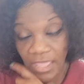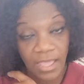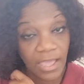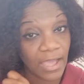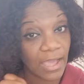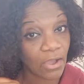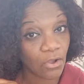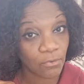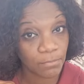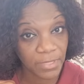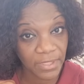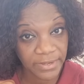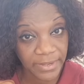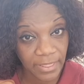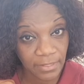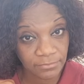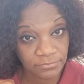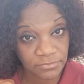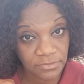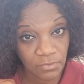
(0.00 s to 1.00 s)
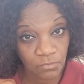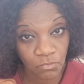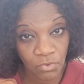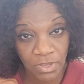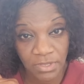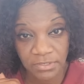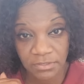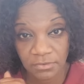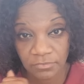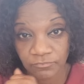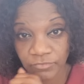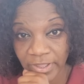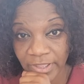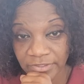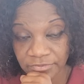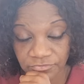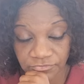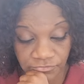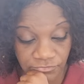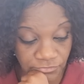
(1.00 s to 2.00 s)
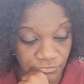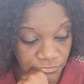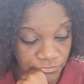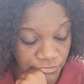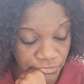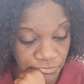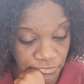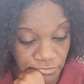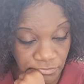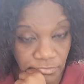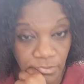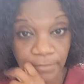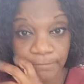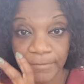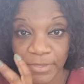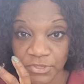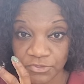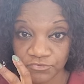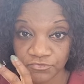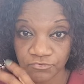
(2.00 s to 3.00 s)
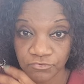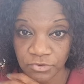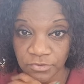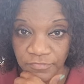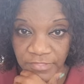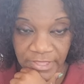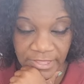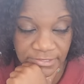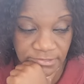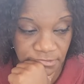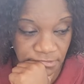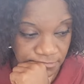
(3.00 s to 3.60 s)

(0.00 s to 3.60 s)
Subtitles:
I hope that helps someone, right? Just make sure that